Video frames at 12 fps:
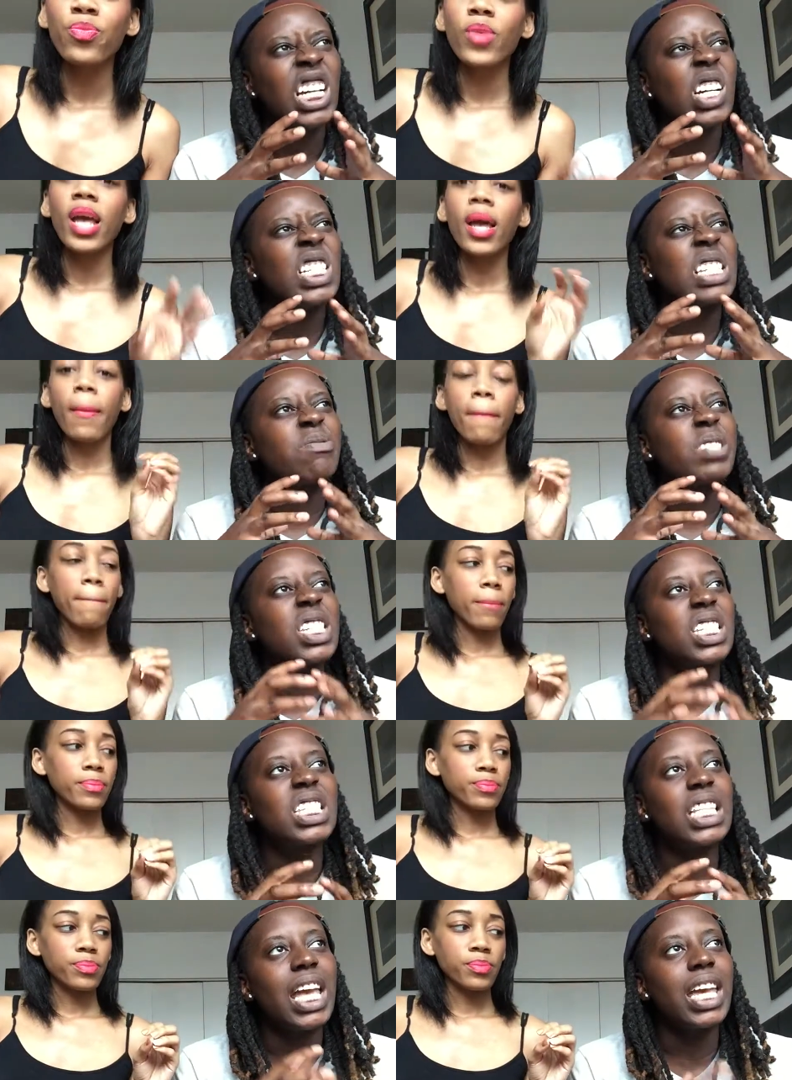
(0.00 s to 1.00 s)
Speaker 1: I want some
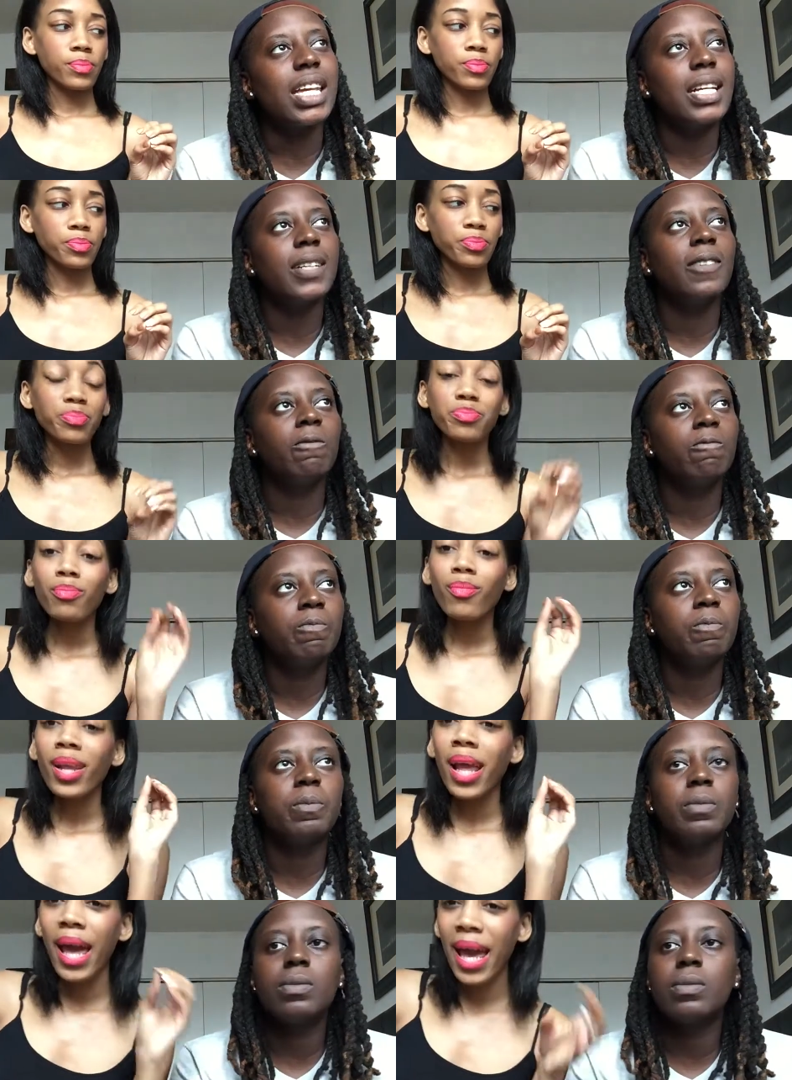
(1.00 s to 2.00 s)
steak.
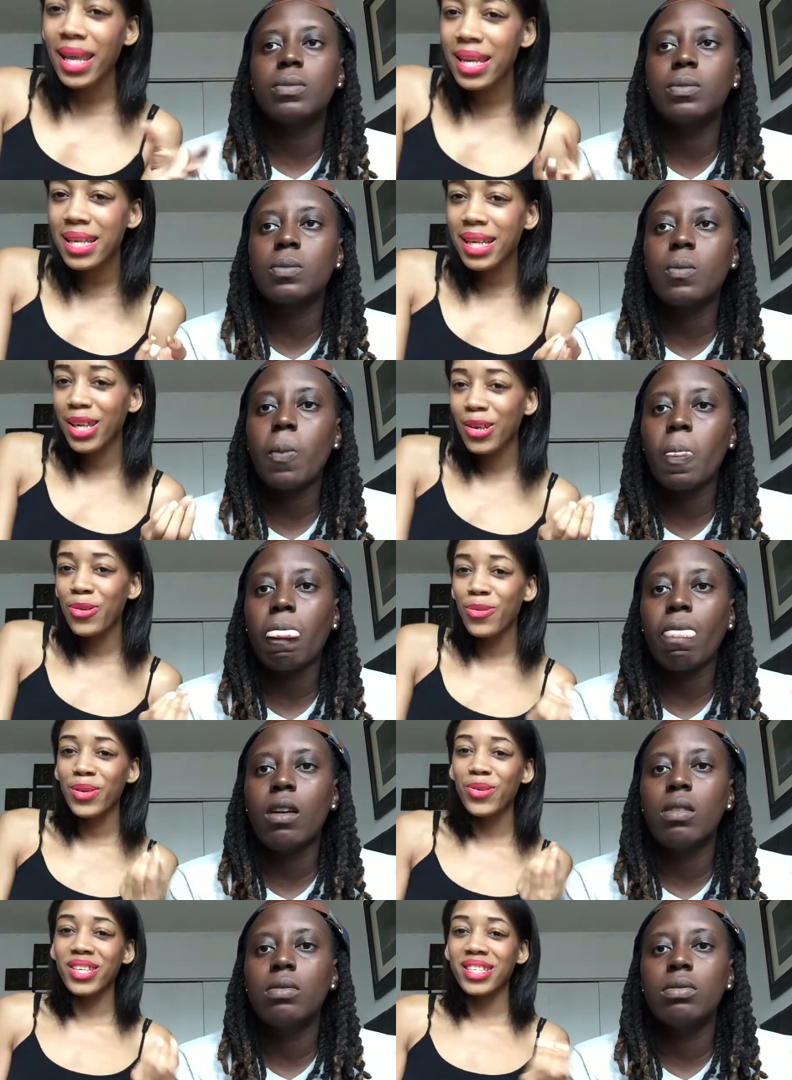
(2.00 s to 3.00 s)
Ain't it
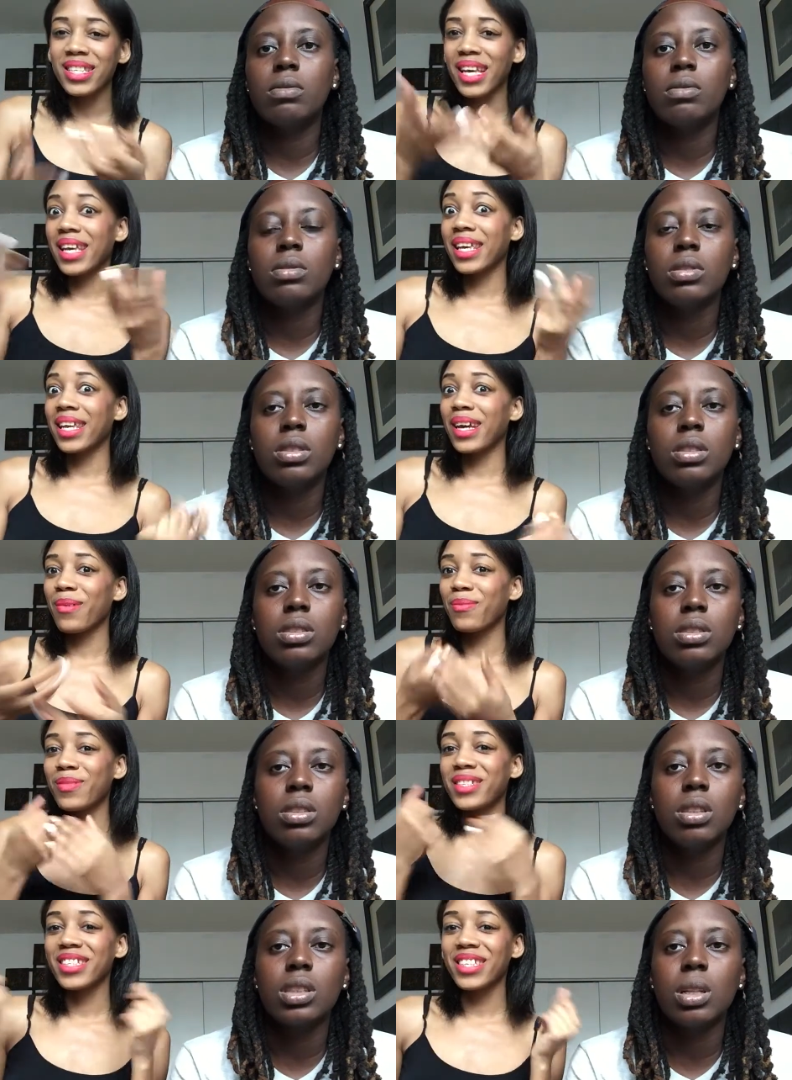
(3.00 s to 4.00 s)
cute when you could just like get
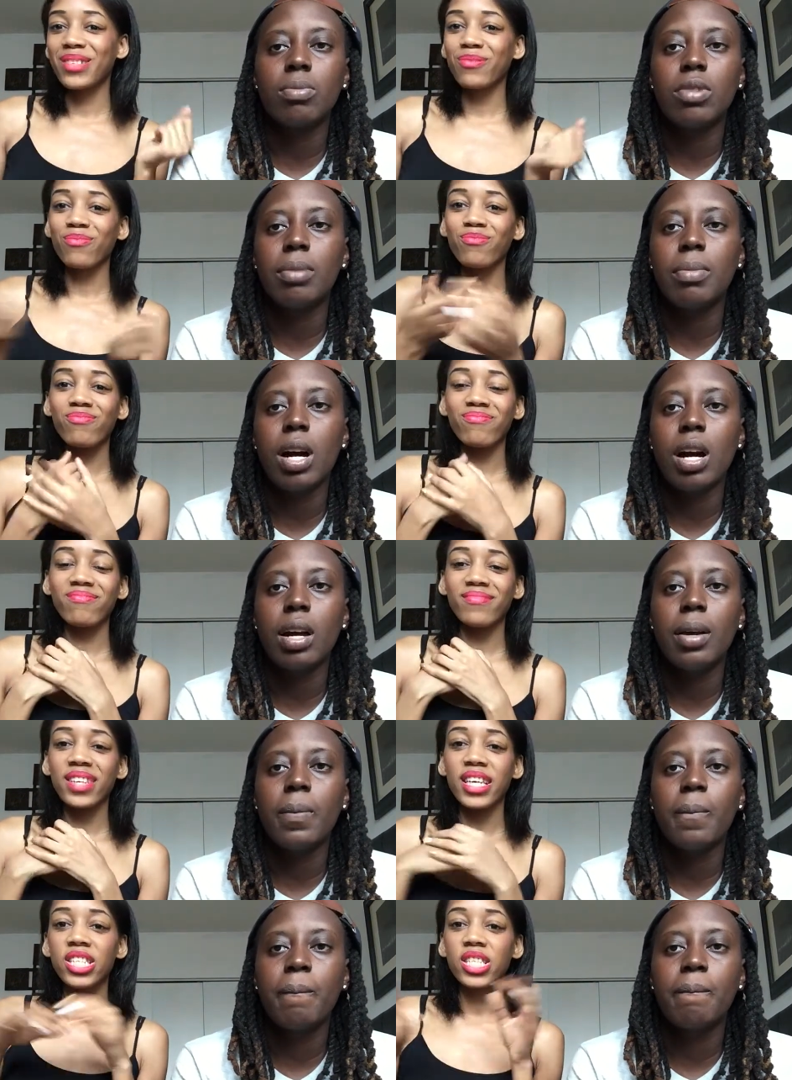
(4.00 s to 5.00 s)
up with or your, some
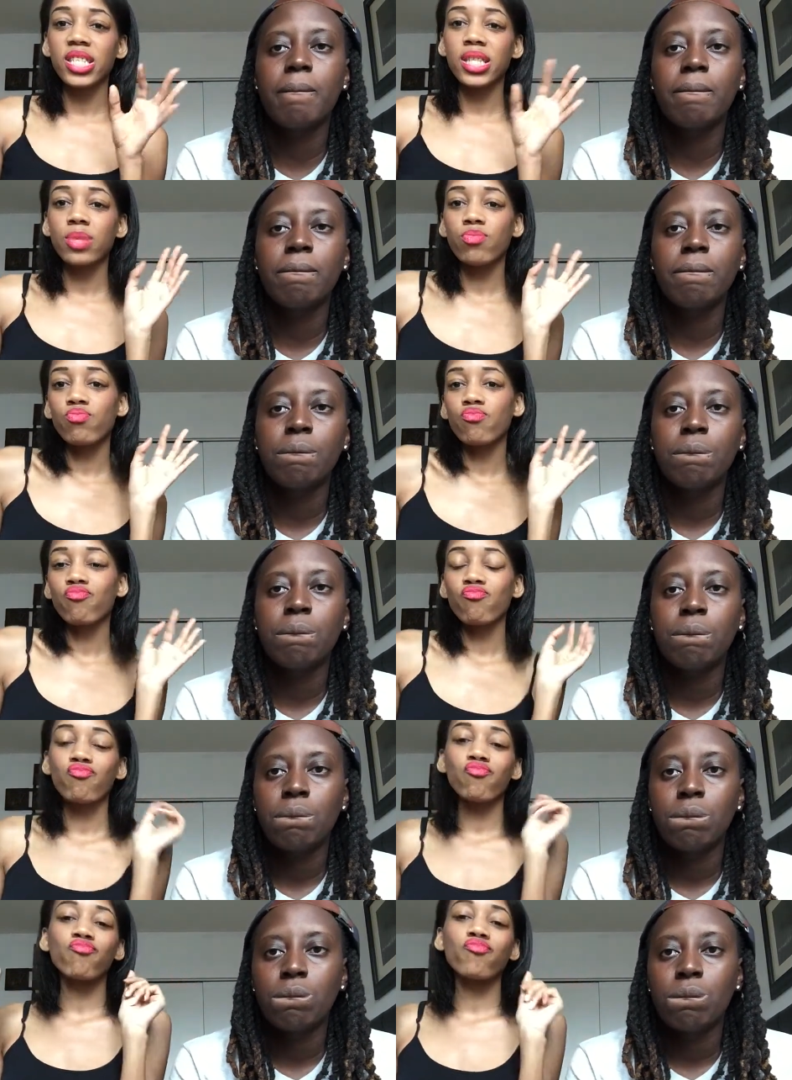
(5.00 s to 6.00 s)
ribeye and just
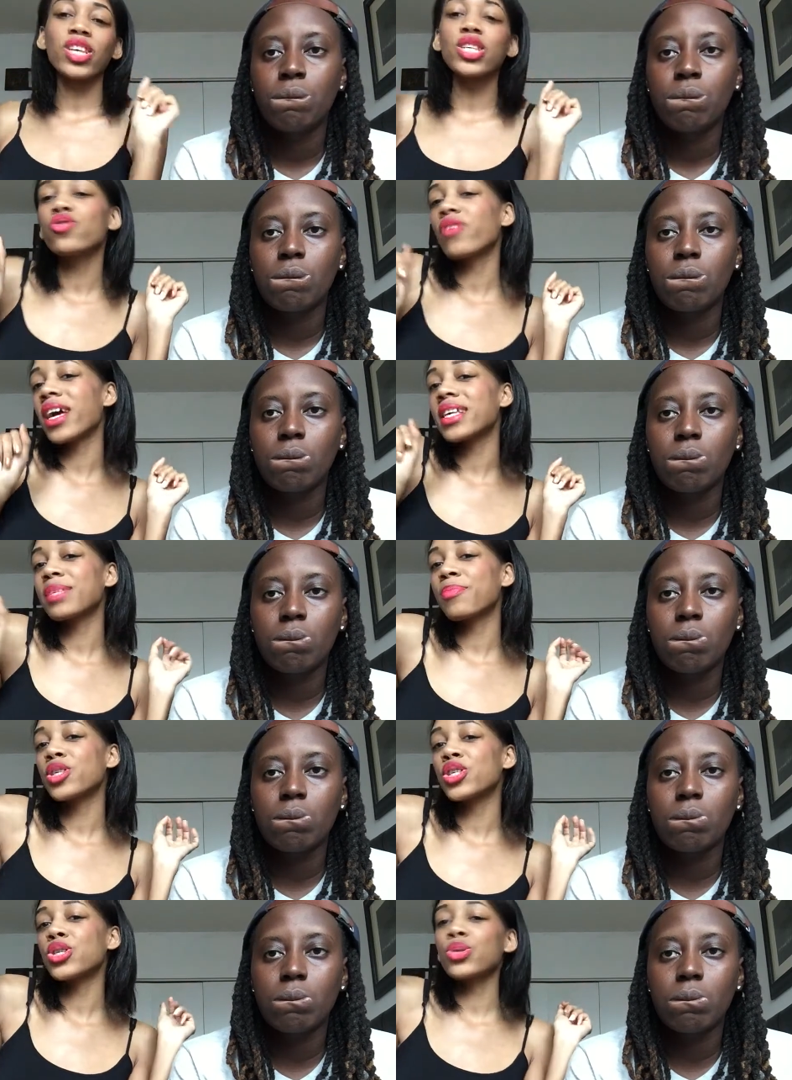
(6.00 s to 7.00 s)
get
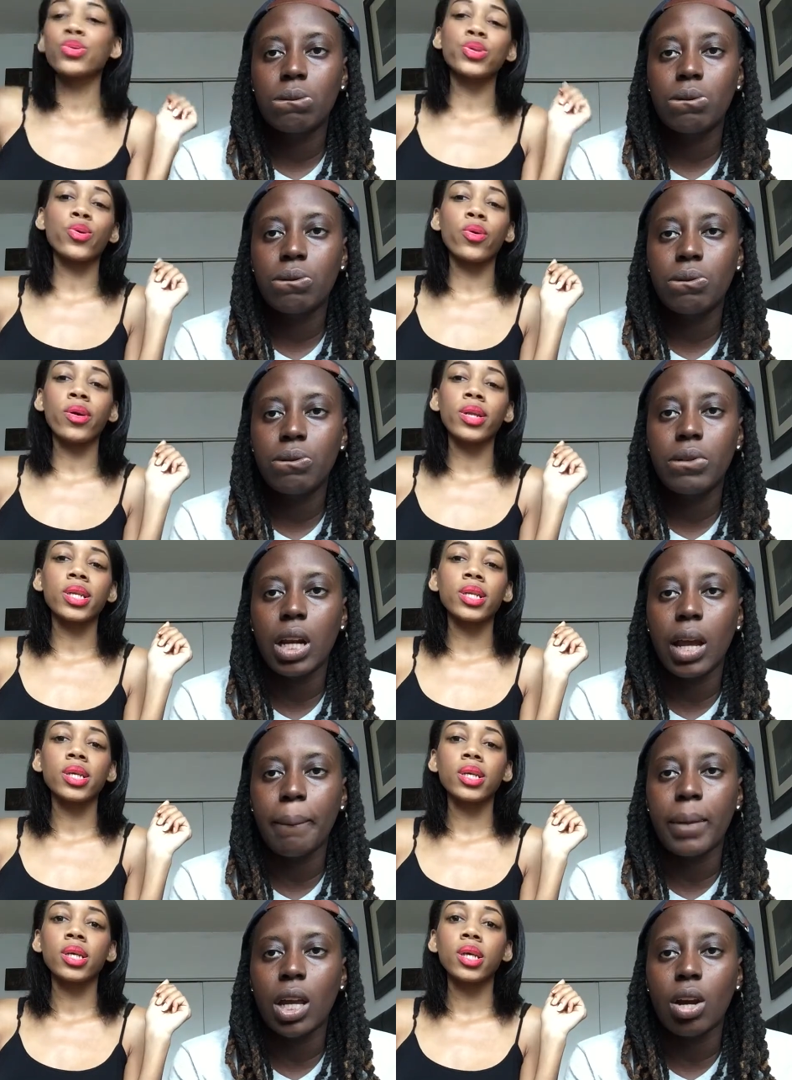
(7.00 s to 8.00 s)
dressed, put your shoes on.
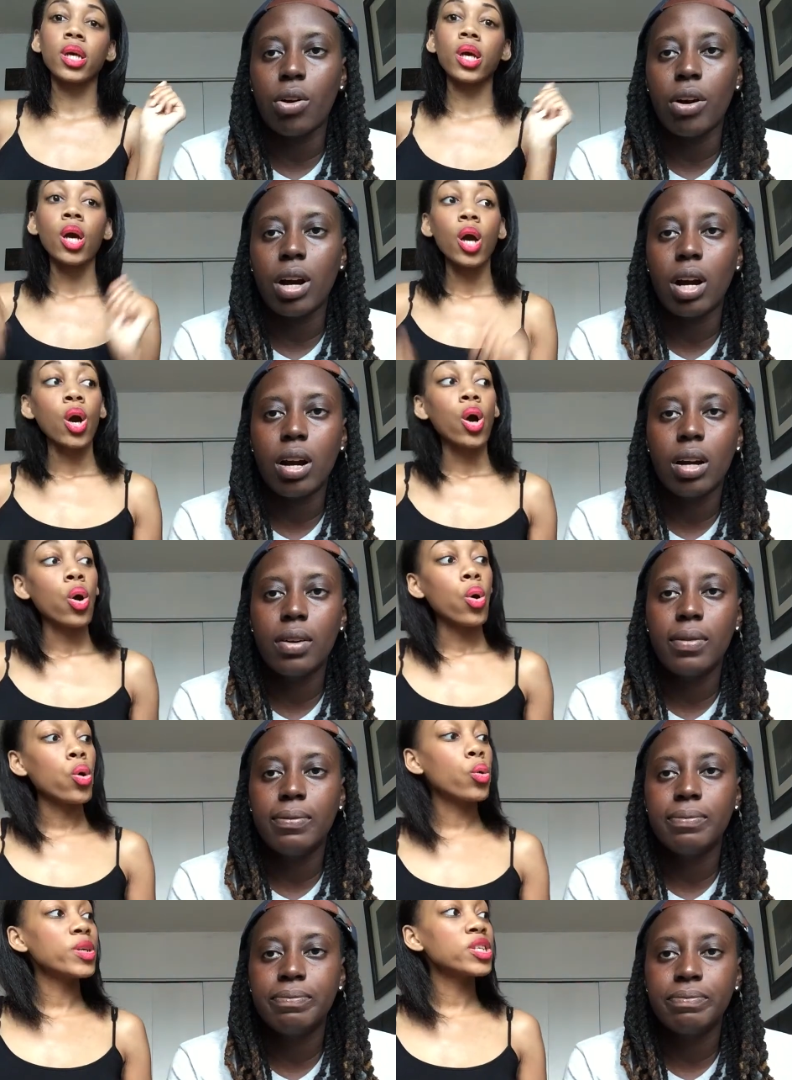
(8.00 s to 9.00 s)
Filet mignon.
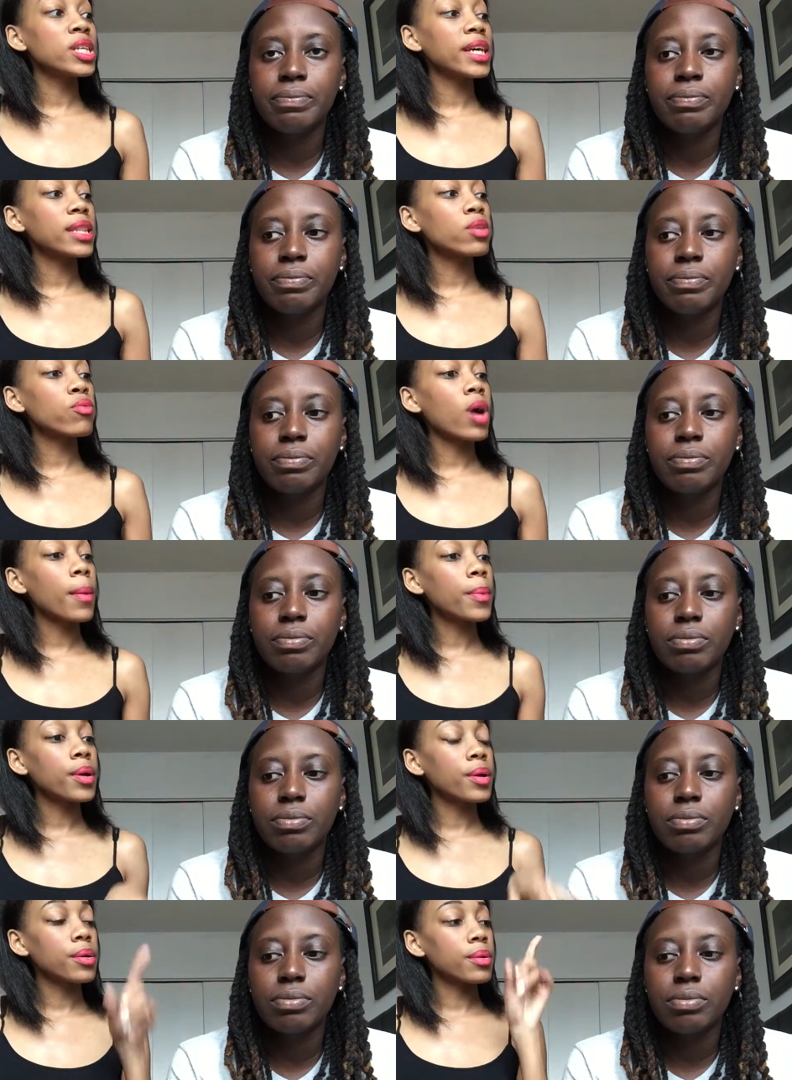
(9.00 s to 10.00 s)
Oh, we should look at the
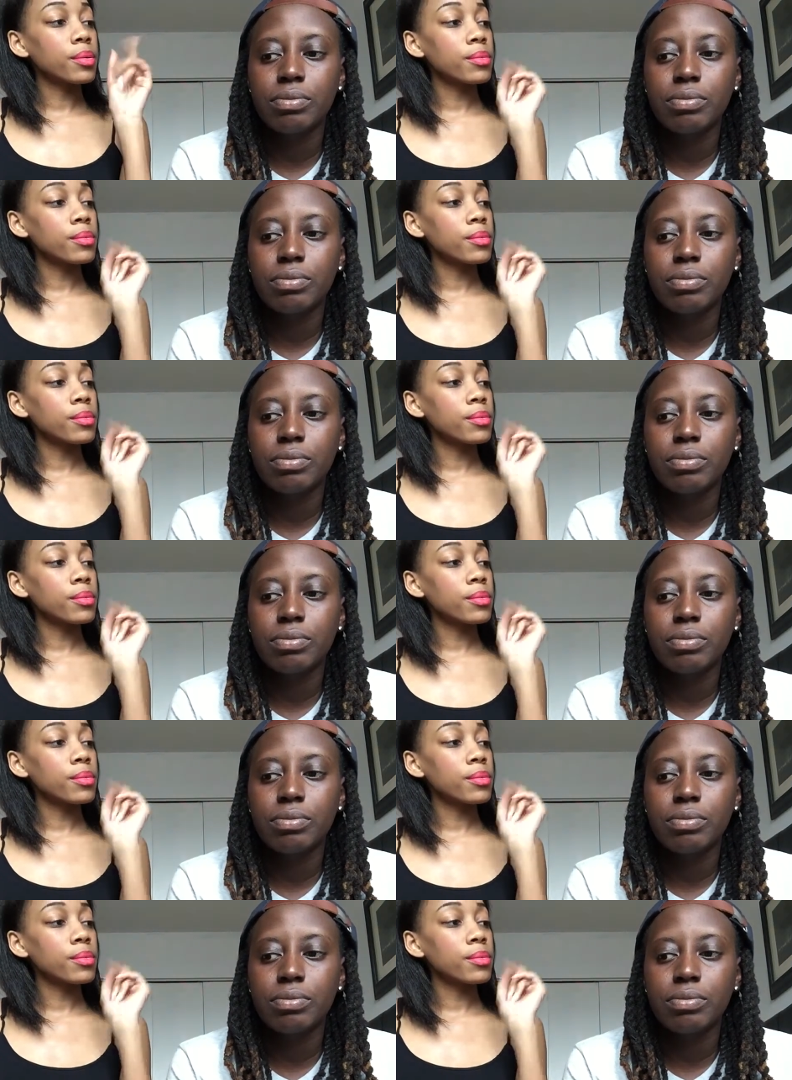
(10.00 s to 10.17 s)
Robert